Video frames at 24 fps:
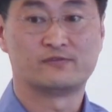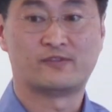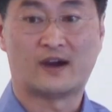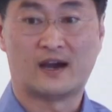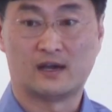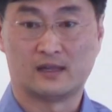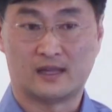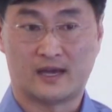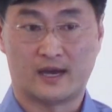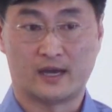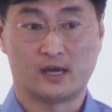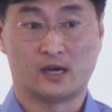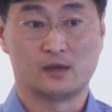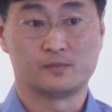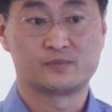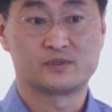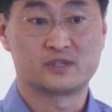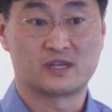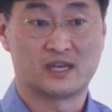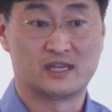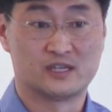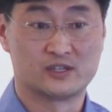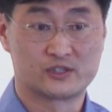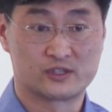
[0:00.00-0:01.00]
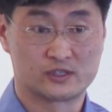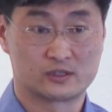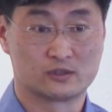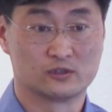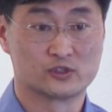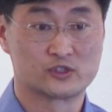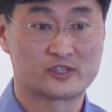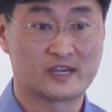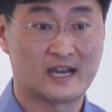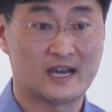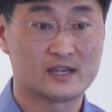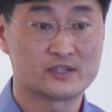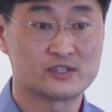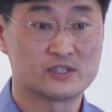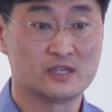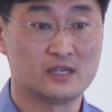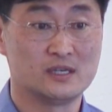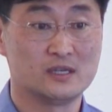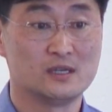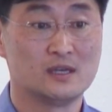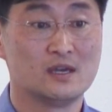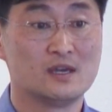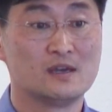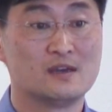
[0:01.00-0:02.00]
file IOPS in a single
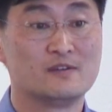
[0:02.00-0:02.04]
chassis,